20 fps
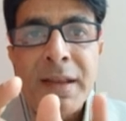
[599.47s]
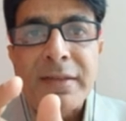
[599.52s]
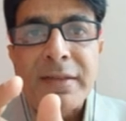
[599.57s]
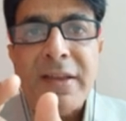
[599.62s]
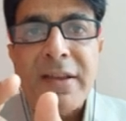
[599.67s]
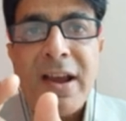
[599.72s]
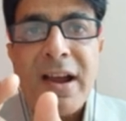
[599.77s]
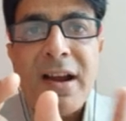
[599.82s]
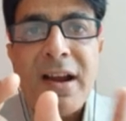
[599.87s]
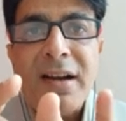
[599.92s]

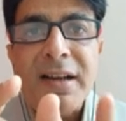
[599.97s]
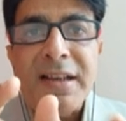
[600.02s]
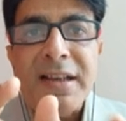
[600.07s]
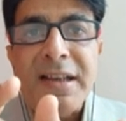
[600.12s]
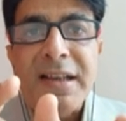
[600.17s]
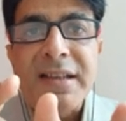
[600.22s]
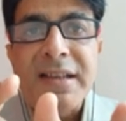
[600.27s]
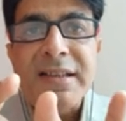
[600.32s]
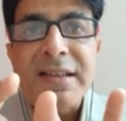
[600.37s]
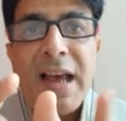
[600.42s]
There
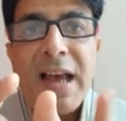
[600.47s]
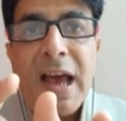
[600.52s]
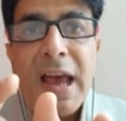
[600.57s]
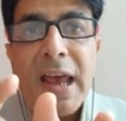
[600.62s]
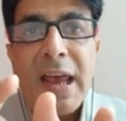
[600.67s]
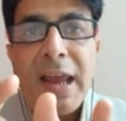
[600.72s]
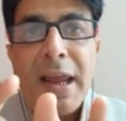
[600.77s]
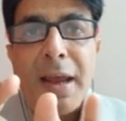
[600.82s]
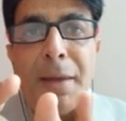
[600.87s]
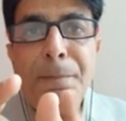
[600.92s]
is
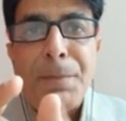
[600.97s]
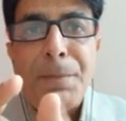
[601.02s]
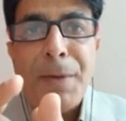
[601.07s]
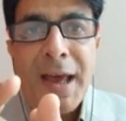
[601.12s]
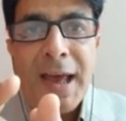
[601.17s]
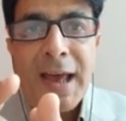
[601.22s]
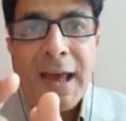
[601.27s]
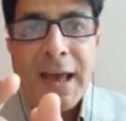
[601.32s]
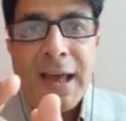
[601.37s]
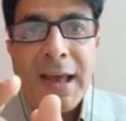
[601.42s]
a
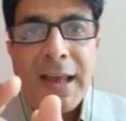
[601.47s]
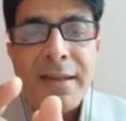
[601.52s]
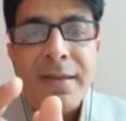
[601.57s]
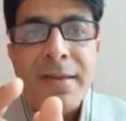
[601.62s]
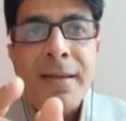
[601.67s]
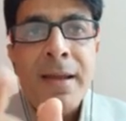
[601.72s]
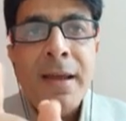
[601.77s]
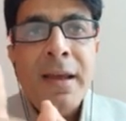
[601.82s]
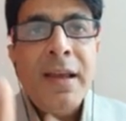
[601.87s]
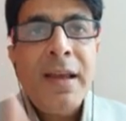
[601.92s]

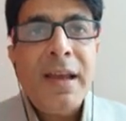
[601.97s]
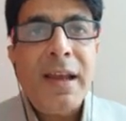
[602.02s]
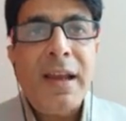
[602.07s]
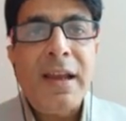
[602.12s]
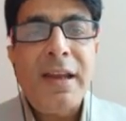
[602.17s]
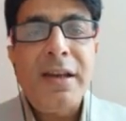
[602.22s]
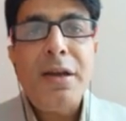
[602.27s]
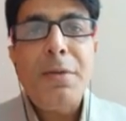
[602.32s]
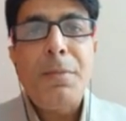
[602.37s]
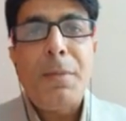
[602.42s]
pen
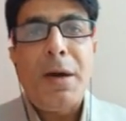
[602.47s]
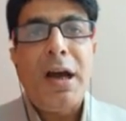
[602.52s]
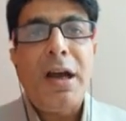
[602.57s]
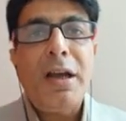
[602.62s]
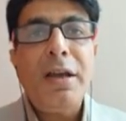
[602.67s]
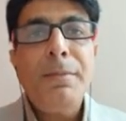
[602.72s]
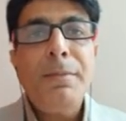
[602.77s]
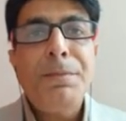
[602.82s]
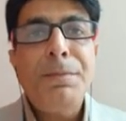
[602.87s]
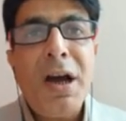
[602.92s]
in
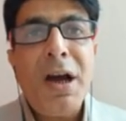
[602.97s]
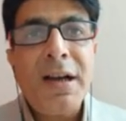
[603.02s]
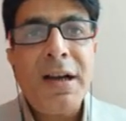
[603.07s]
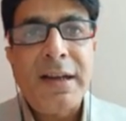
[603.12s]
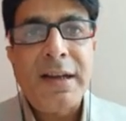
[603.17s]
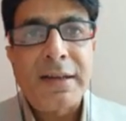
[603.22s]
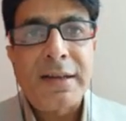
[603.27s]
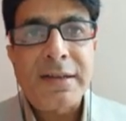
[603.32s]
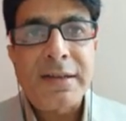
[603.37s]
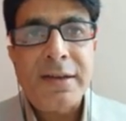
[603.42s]
my
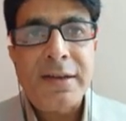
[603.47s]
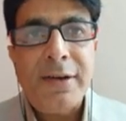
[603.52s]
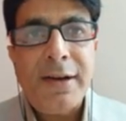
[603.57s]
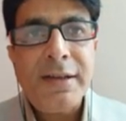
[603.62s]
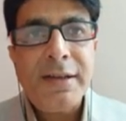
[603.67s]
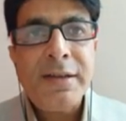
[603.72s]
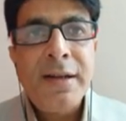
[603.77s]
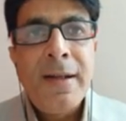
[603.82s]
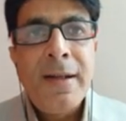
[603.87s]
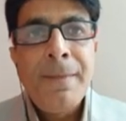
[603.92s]
pocket,
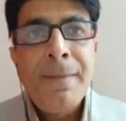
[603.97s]
right?